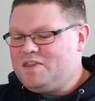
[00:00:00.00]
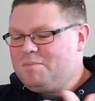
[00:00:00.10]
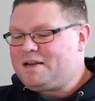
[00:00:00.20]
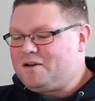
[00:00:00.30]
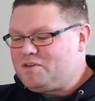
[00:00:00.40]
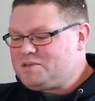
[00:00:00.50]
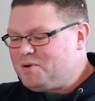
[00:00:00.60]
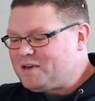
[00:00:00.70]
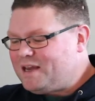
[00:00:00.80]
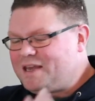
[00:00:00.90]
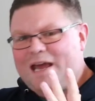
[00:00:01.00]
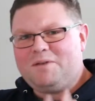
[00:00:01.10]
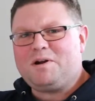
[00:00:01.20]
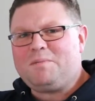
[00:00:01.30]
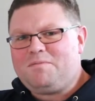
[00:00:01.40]
The middle of this book,
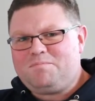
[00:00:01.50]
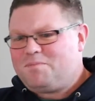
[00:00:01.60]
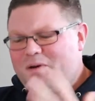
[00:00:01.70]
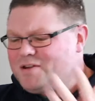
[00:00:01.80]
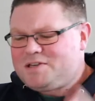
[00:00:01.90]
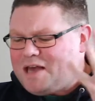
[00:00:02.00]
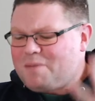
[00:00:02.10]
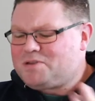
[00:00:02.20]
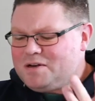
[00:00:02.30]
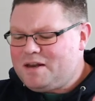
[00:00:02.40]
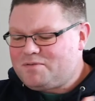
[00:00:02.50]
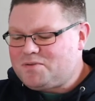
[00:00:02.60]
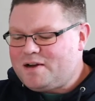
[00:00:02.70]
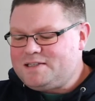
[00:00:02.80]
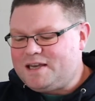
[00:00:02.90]
again, I just absolutely loved
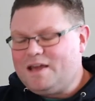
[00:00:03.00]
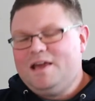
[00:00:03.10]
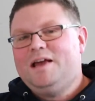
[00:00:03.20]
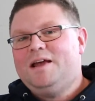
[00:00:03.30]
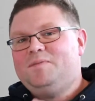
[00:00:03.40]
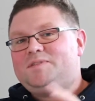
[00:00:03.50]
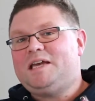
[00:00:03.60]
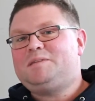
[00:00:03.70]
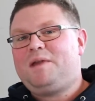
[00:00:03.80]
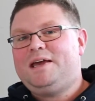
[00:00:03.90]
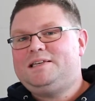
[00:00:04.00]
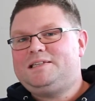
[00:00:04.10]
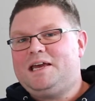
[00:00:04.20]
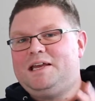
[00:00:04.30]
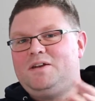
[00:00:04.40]
writing it, takes
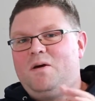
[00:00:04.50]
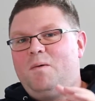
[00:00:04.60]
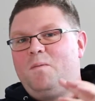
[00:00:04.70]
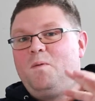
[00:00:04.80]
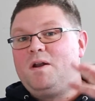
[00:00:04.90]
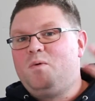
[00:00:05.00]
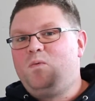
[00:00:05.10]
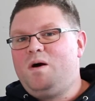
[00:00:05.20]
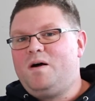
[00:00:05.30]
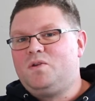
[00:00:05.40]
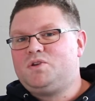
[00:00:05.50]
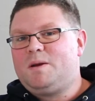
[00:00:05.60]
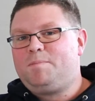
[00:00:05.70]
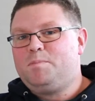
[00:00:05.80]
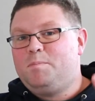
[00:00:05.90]
place in one of the
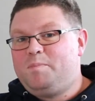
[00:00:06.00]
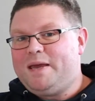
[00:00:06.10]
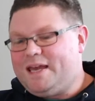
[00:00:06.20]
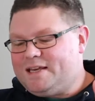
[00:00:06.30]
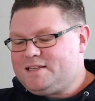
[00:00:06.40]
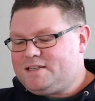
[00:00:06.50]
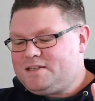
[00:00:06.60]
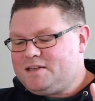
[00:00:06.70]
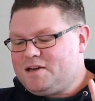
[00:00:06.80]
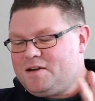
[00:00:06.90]
world's biggest